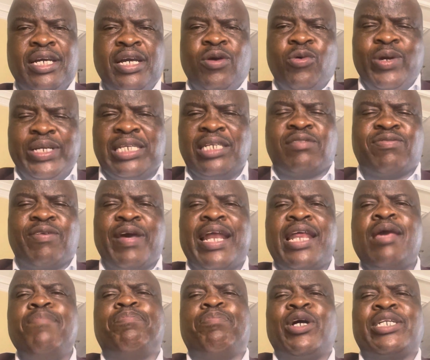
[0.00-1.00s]
which is very
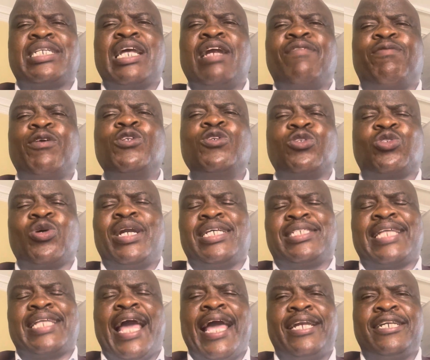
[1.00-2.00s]
important for you to
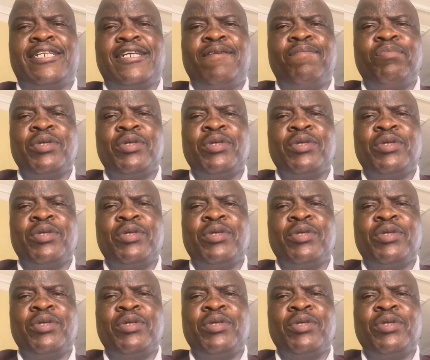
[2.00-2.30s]
understand.